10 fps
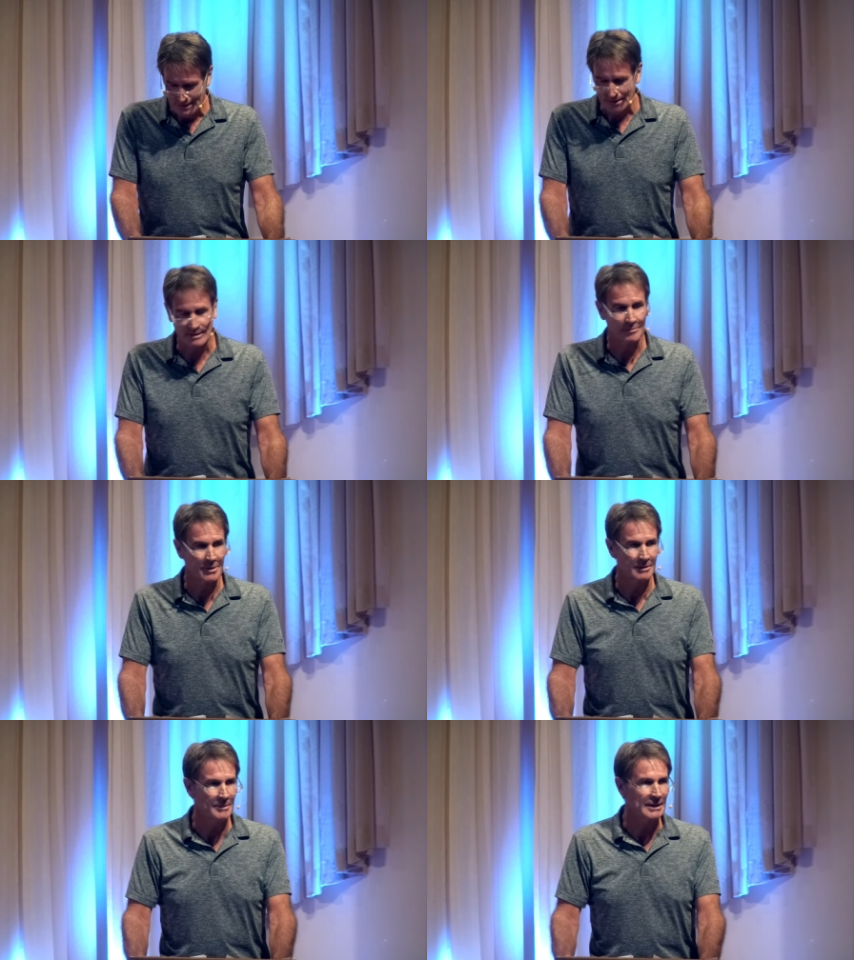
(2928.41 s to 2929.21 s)
a
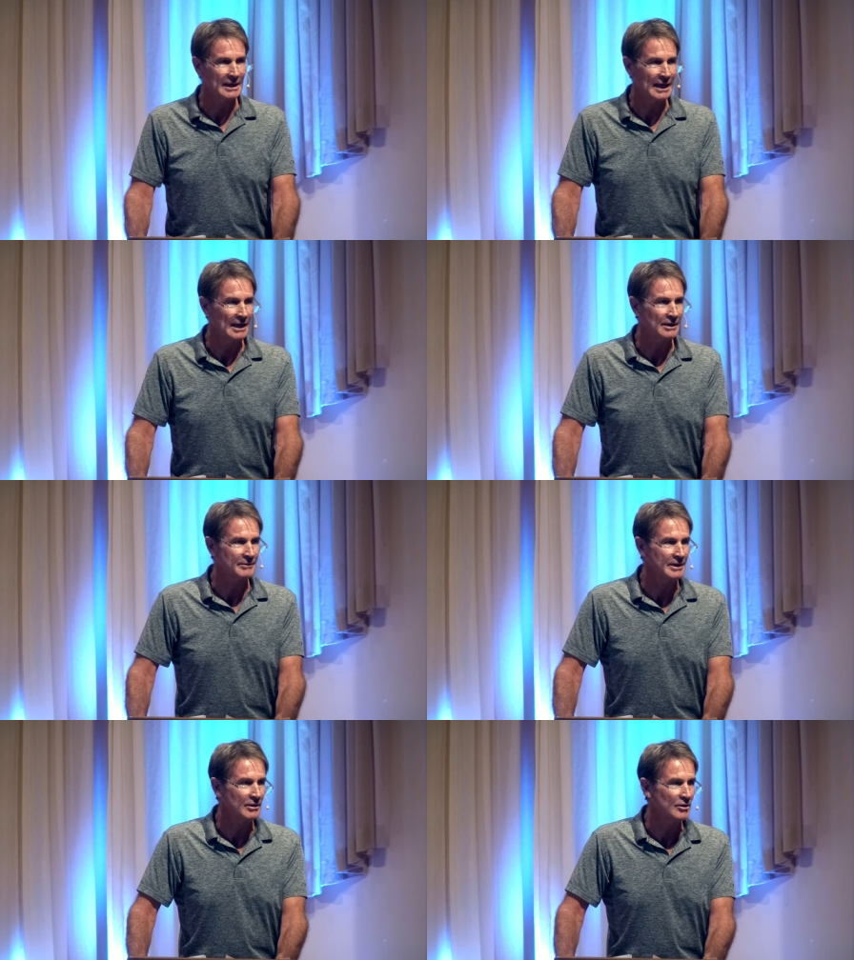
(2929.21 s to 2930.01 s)
suburban
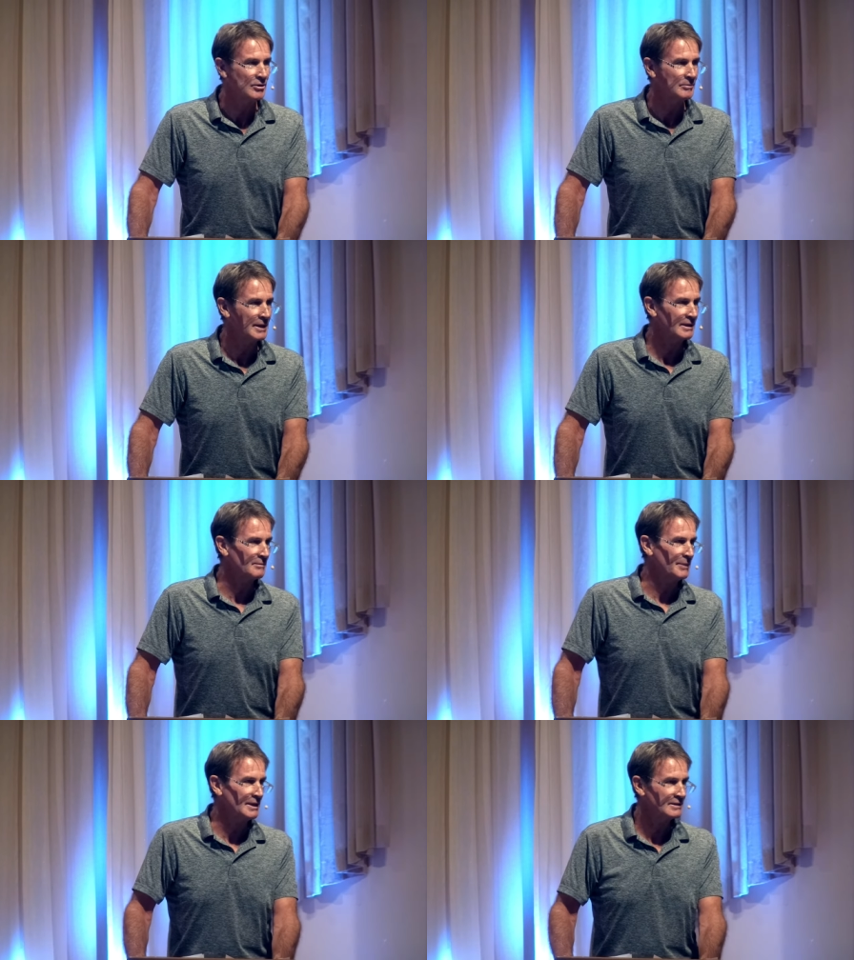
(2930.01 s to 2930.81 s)
Calgary home and a
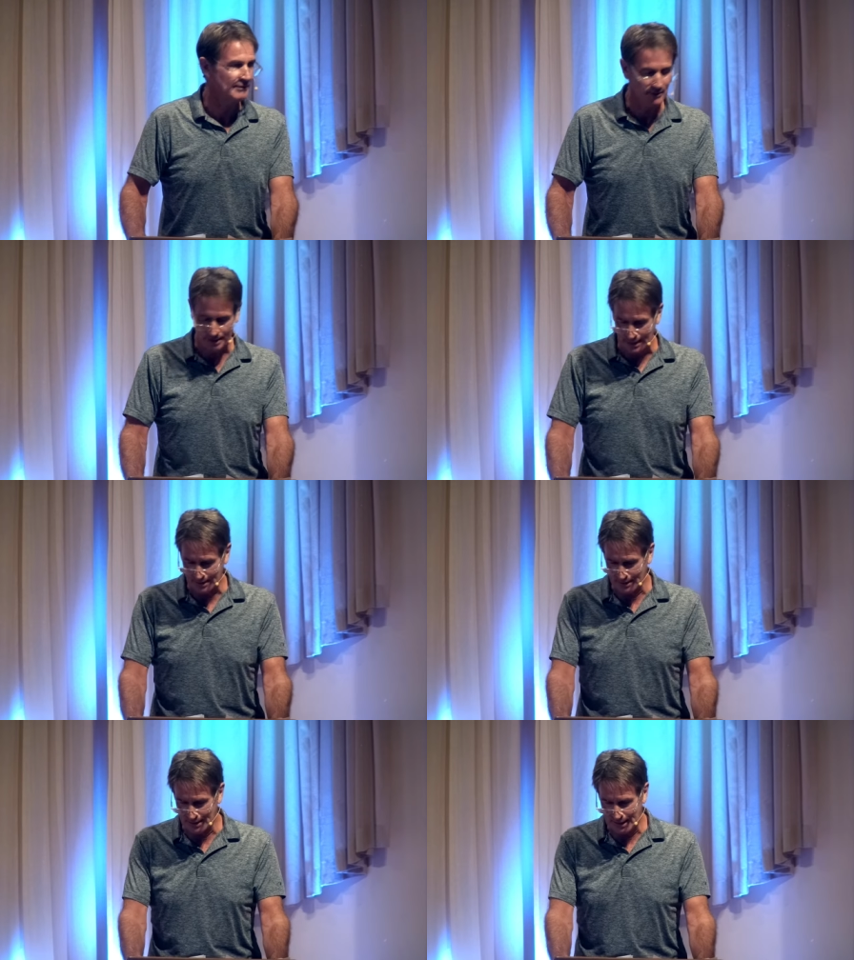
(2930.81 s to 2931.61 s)
peaceful
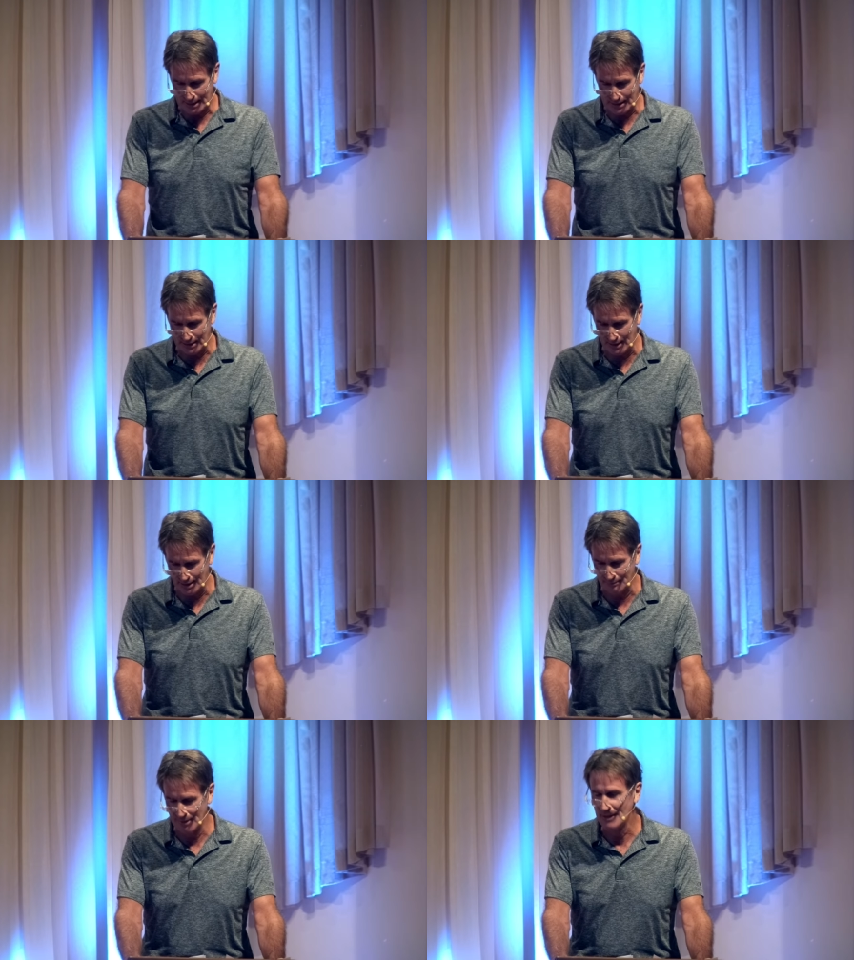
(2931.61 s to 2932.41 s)
death at 89.